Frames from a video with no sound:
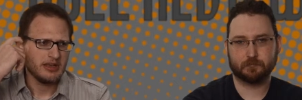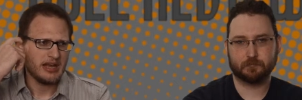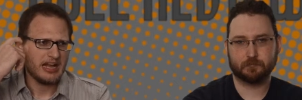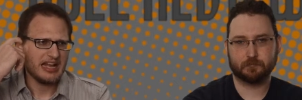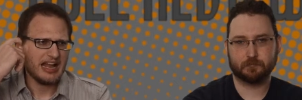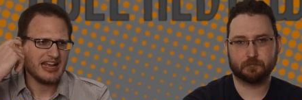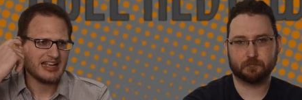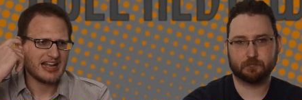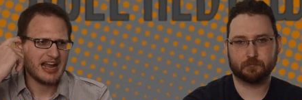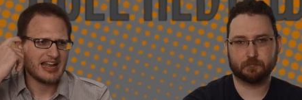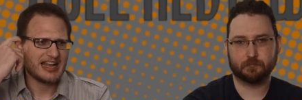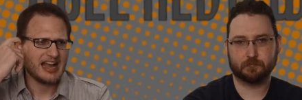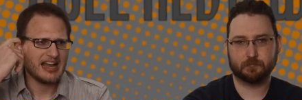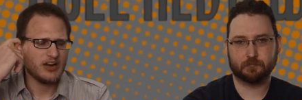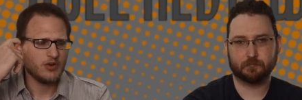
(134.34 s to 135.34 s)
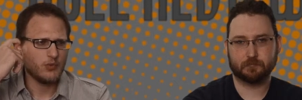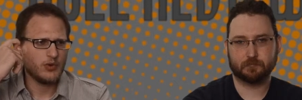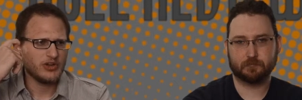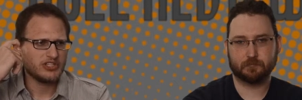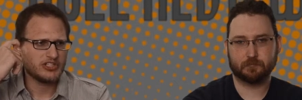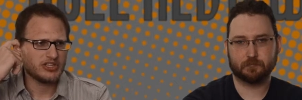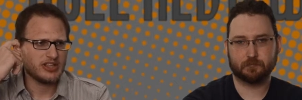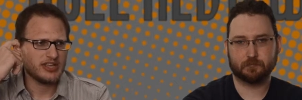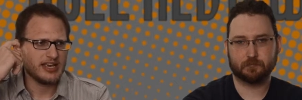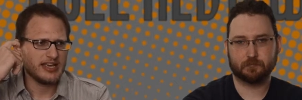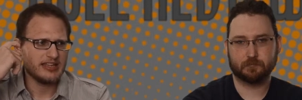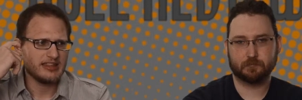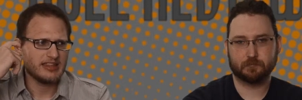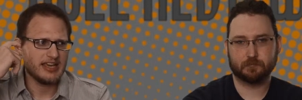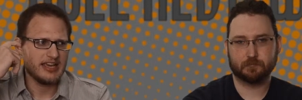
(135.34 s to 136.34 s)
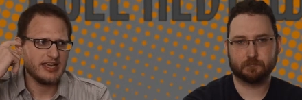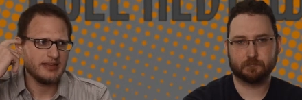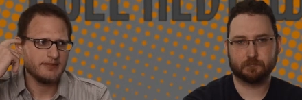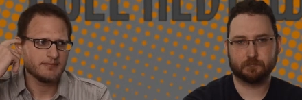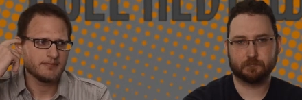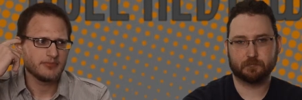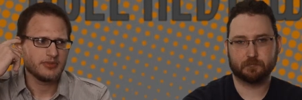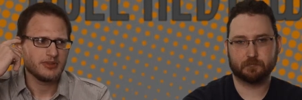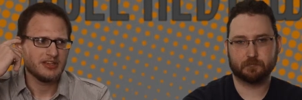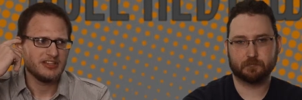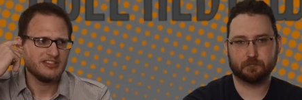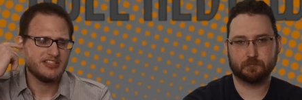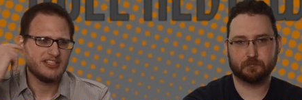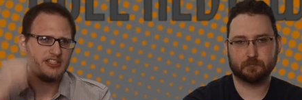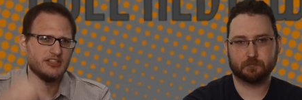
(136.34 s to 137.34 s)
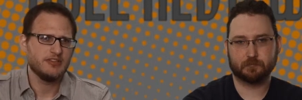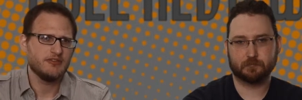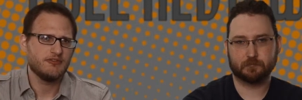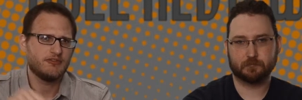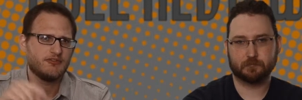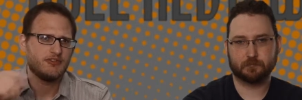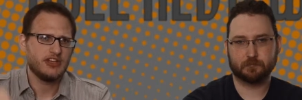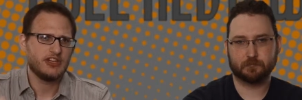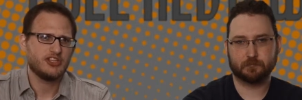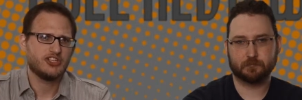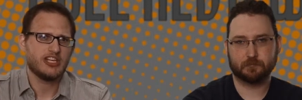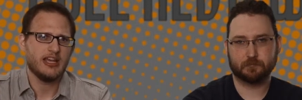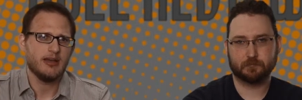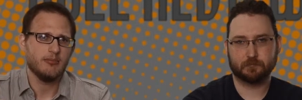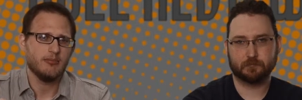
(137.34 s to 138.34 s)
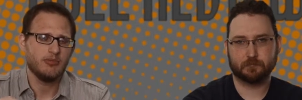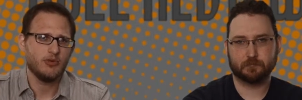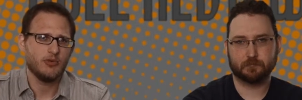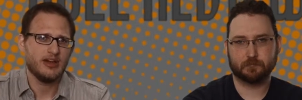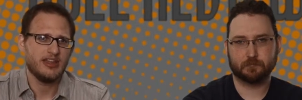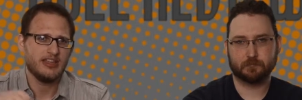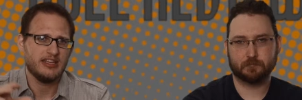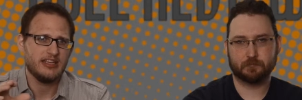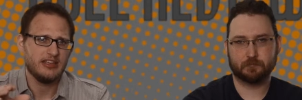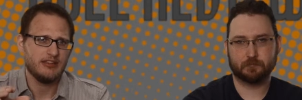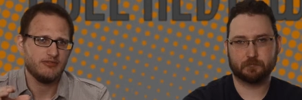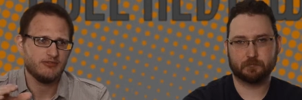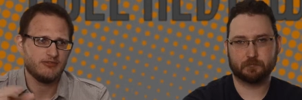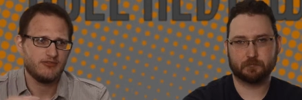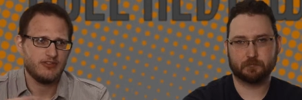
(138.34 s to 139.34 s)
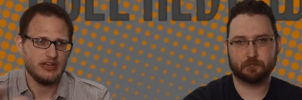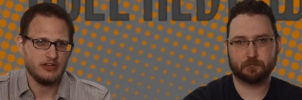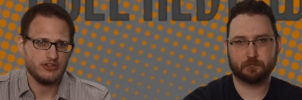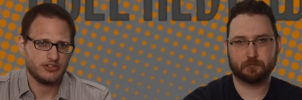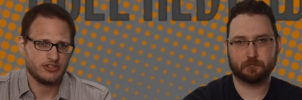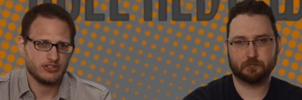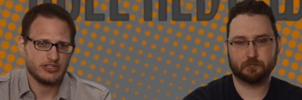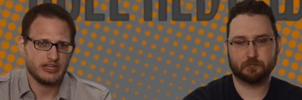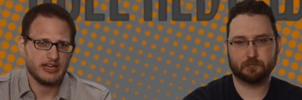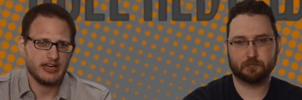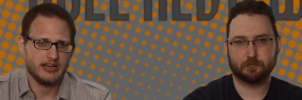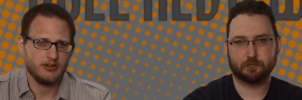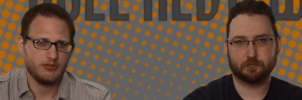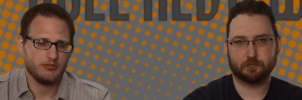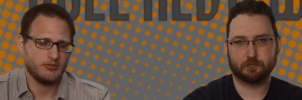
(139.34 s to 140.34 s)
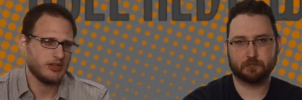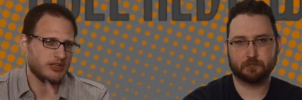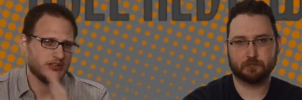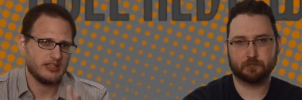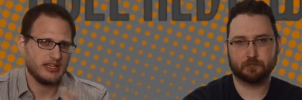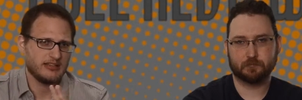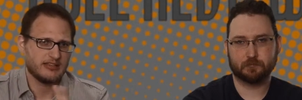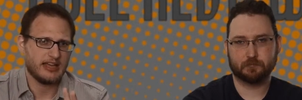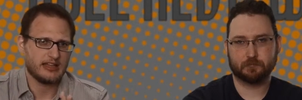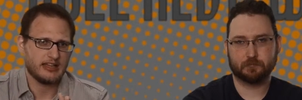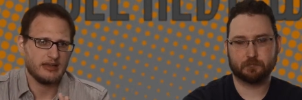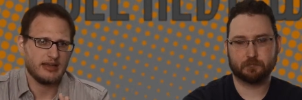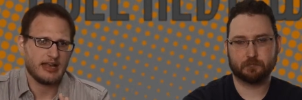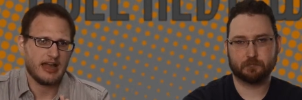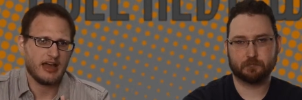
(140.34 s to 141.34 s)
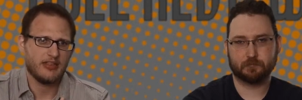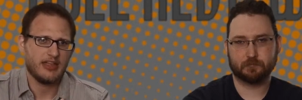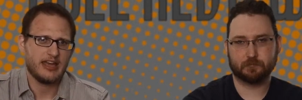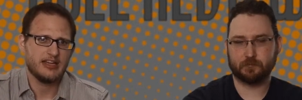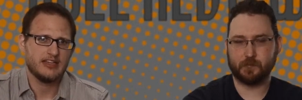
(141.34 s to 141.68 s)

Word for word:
Speaker 1: I I, I kind of wish they they didn't finish him the way that he finished, and I don't want to say exactly how that